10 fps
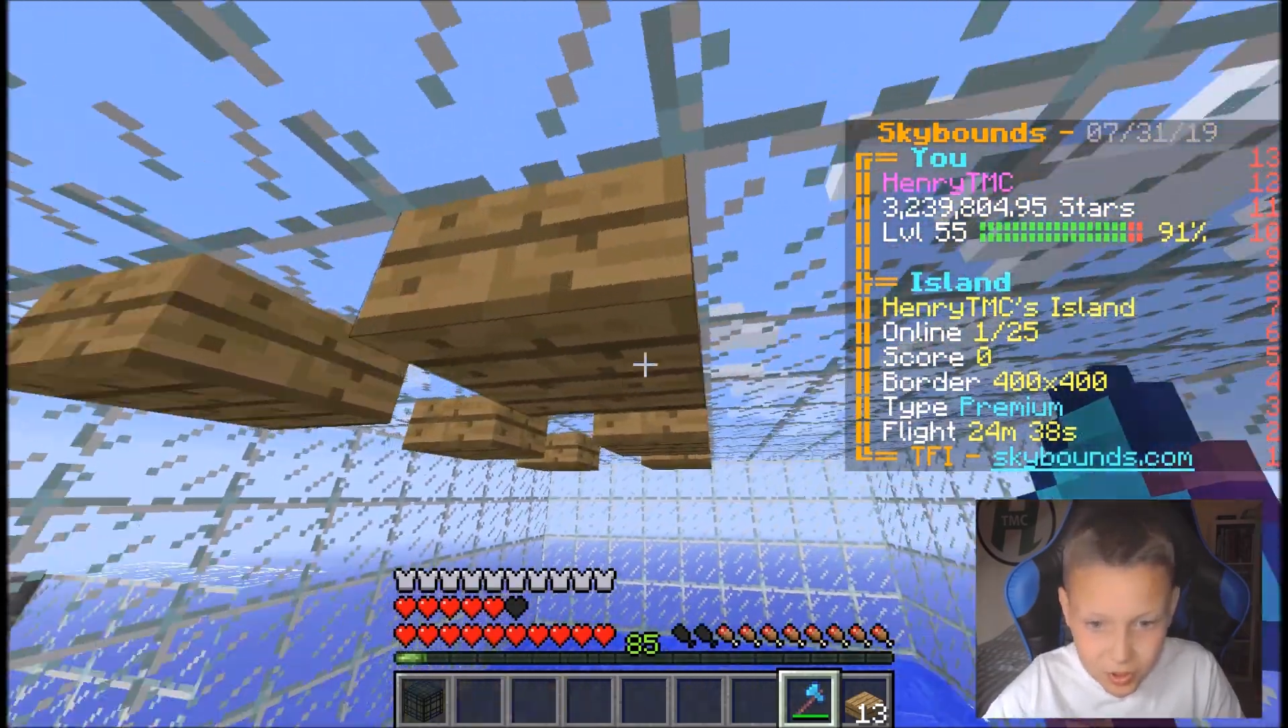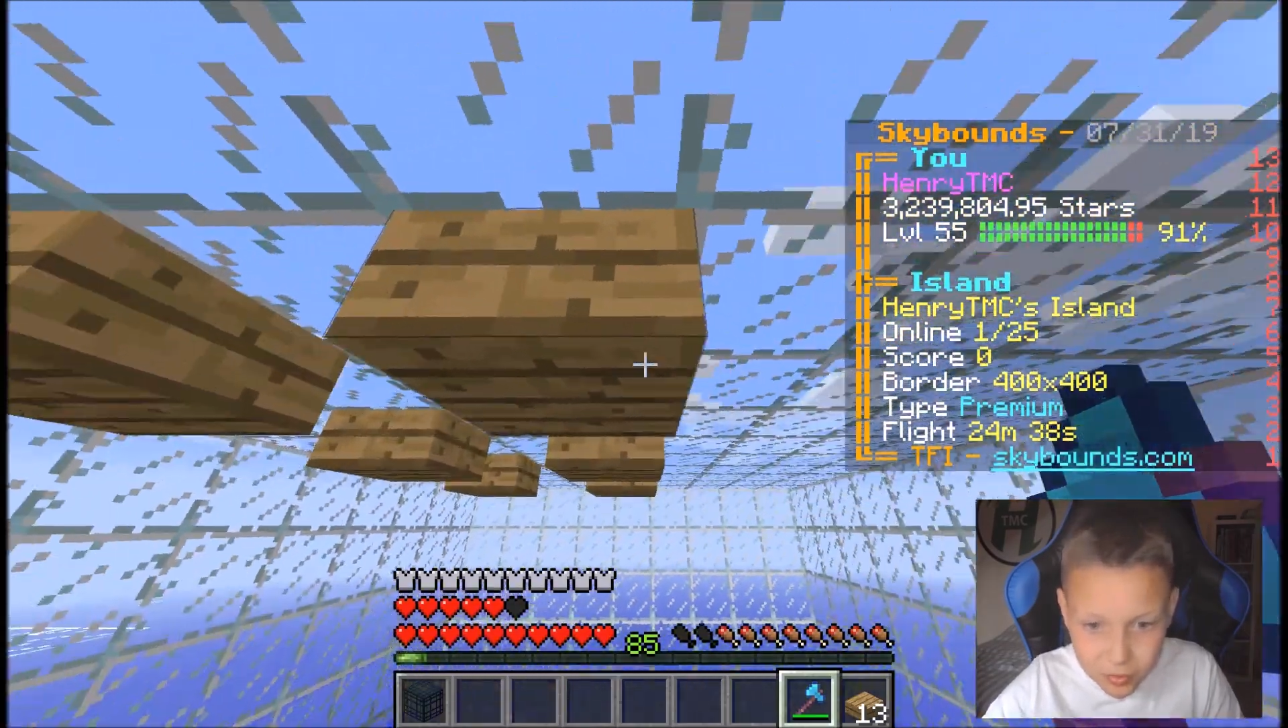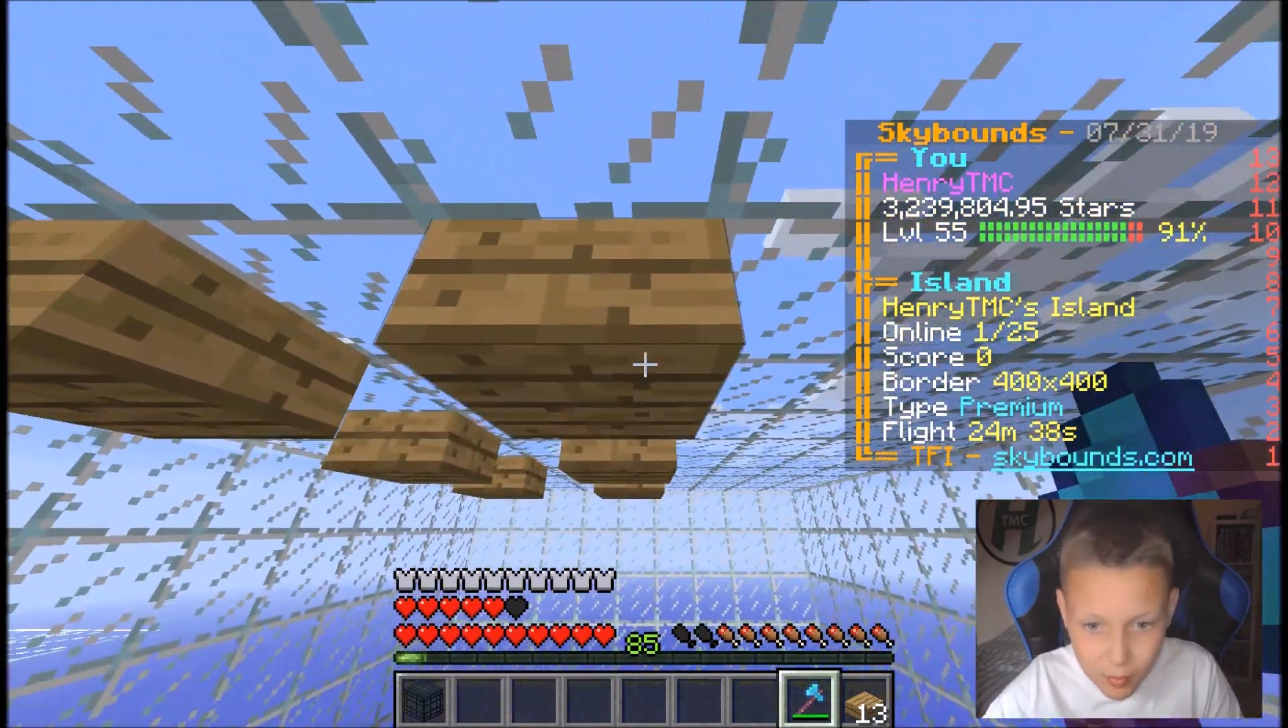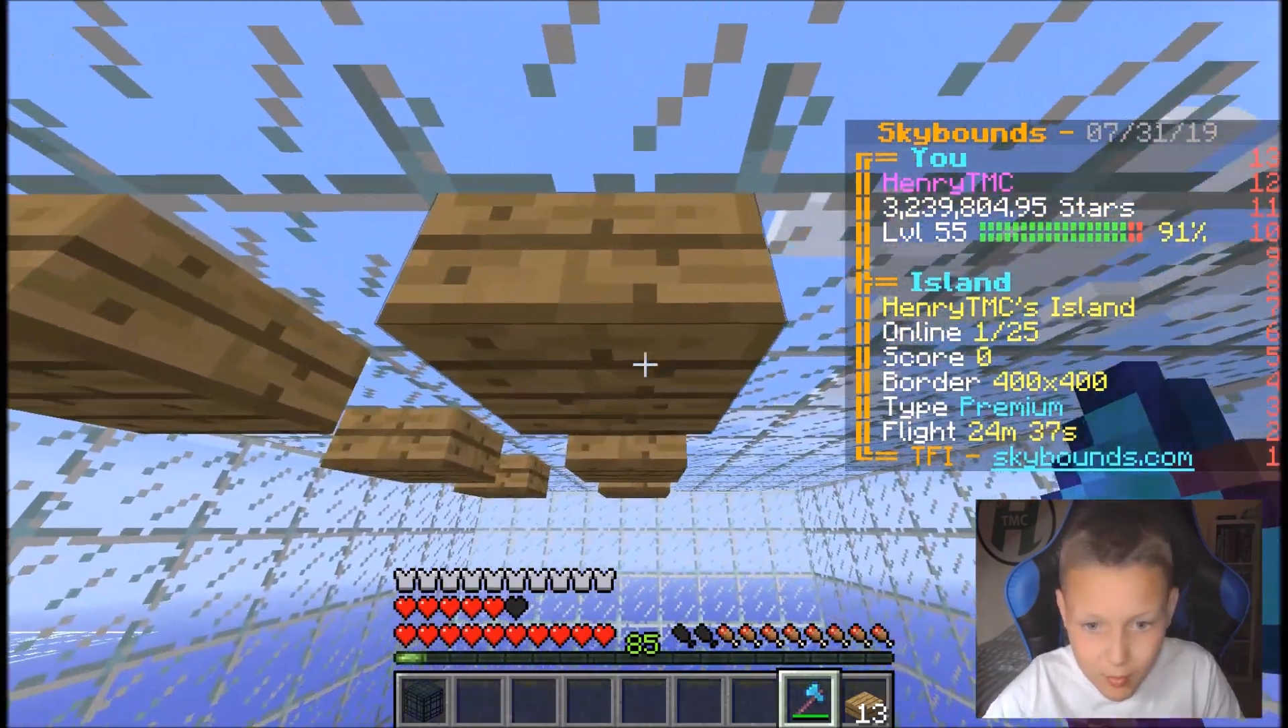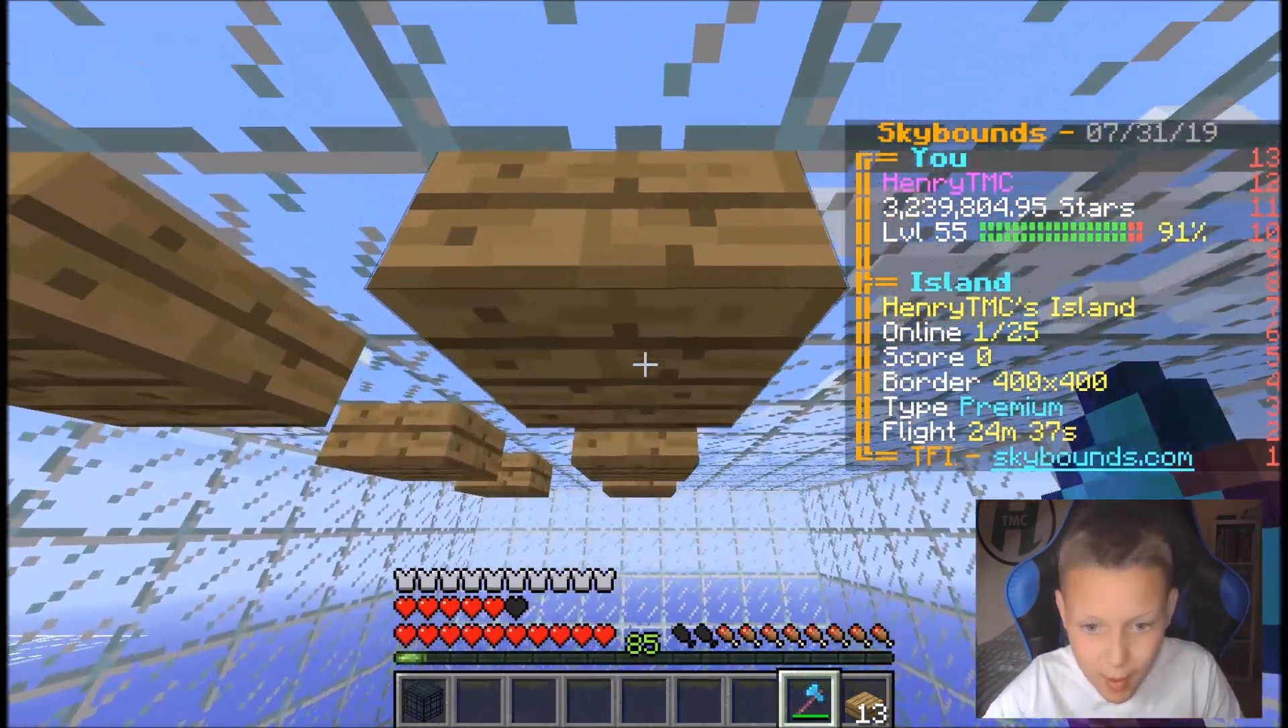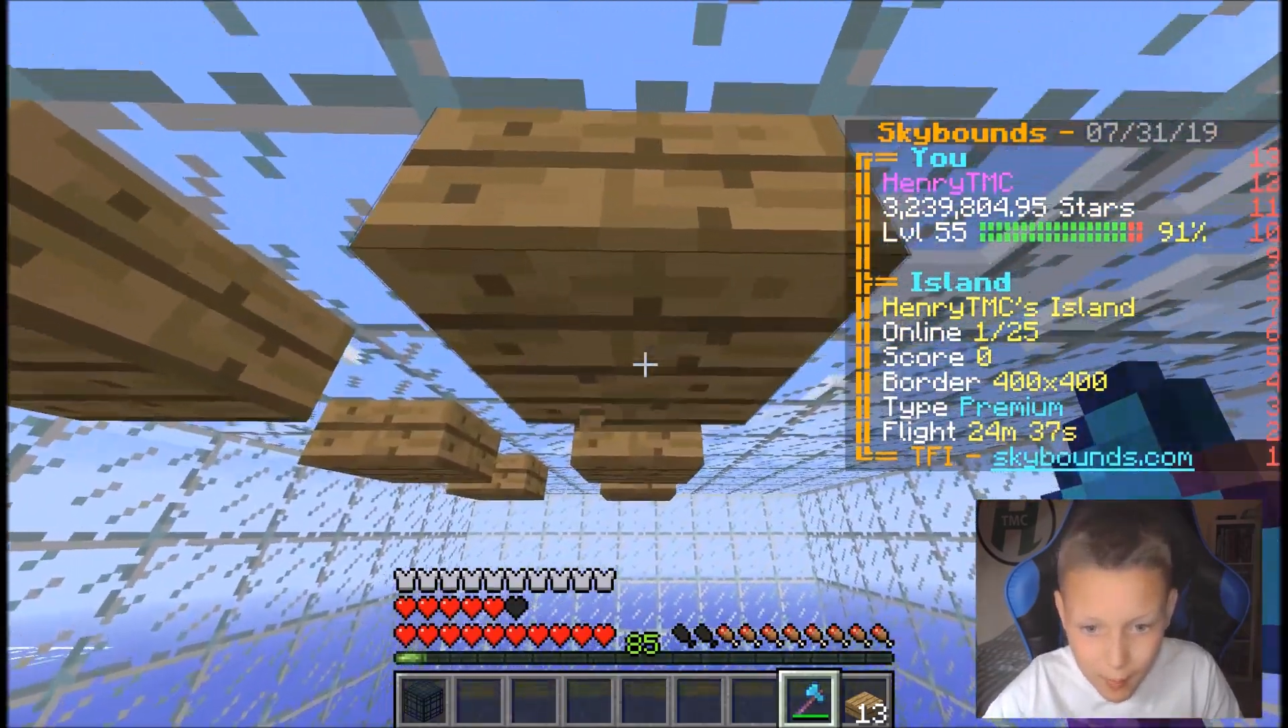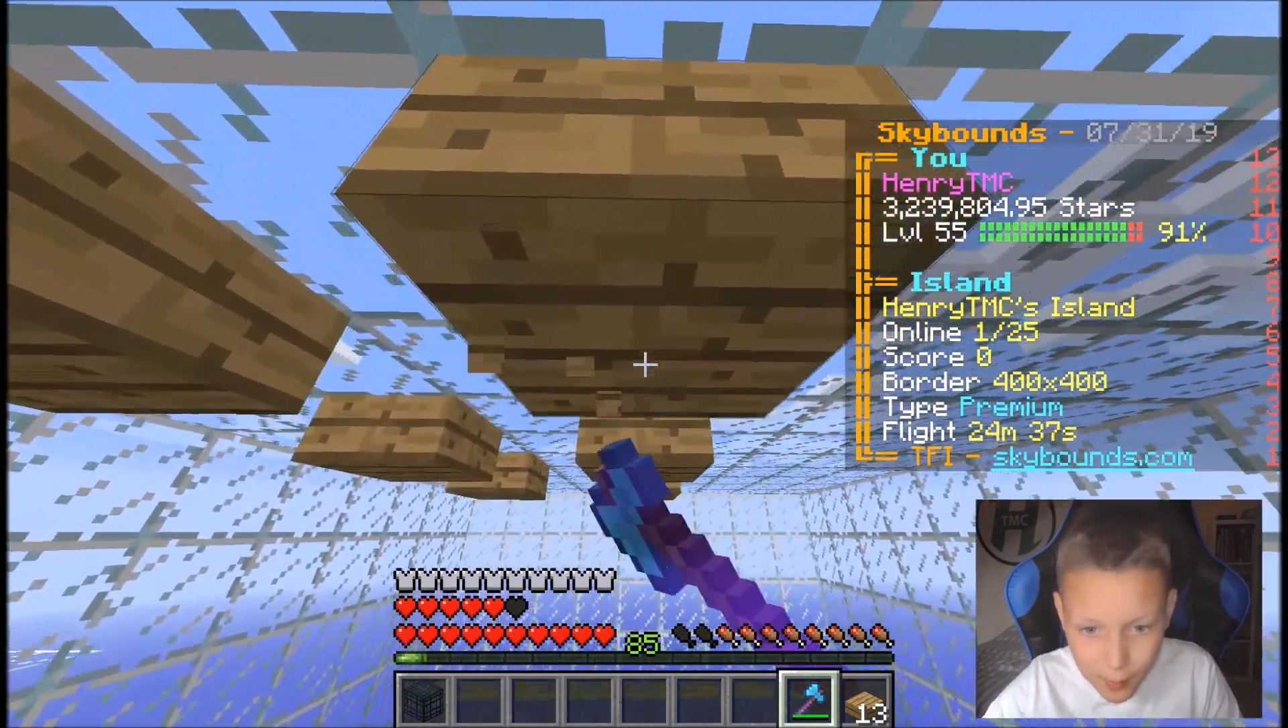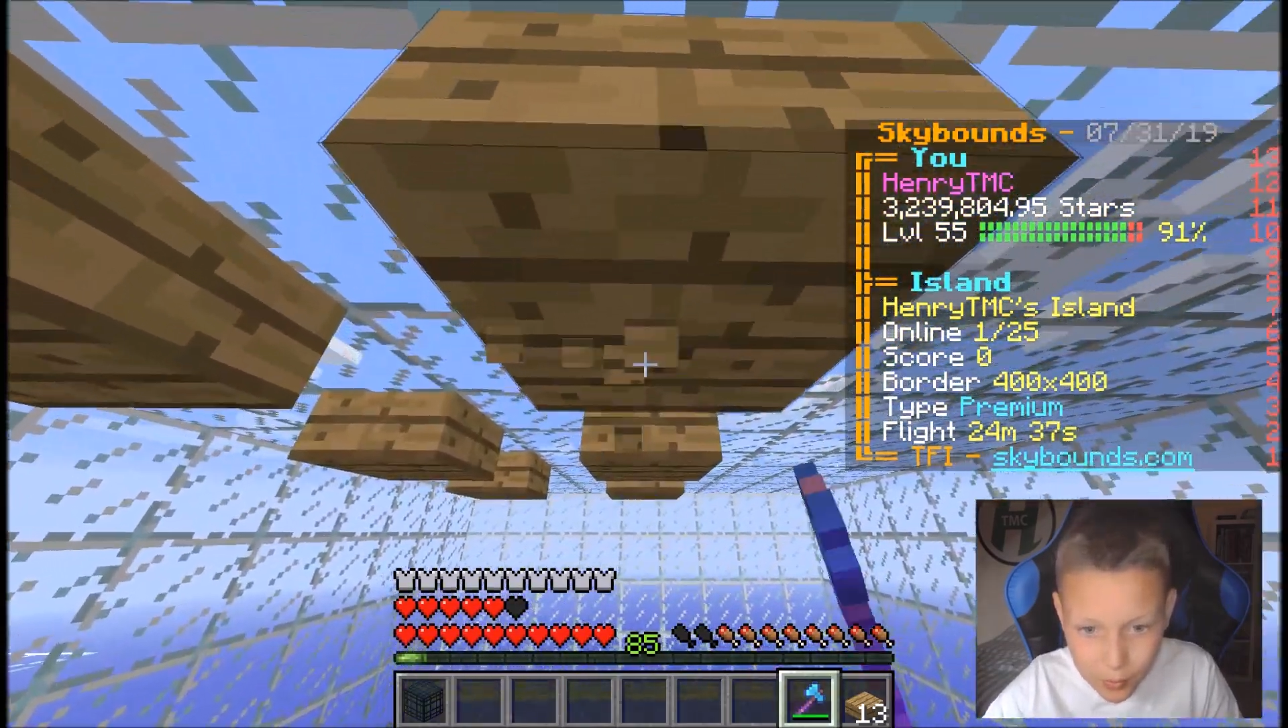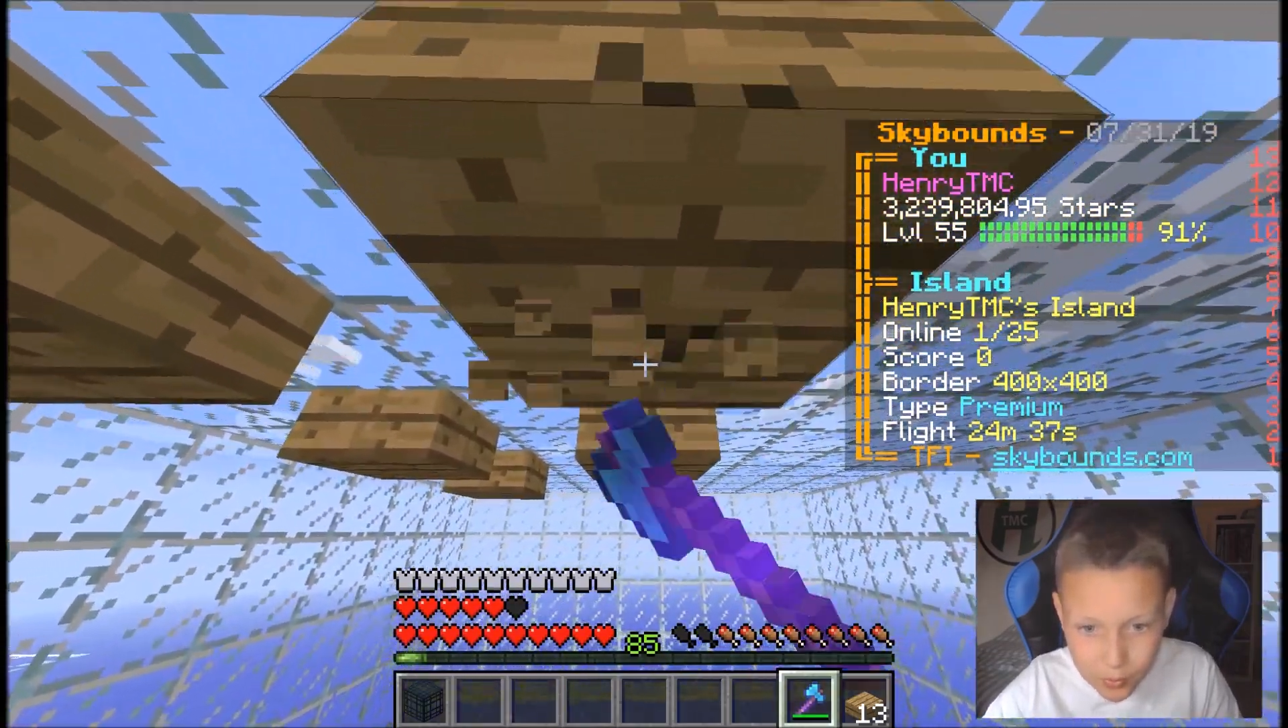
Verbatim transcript: remembered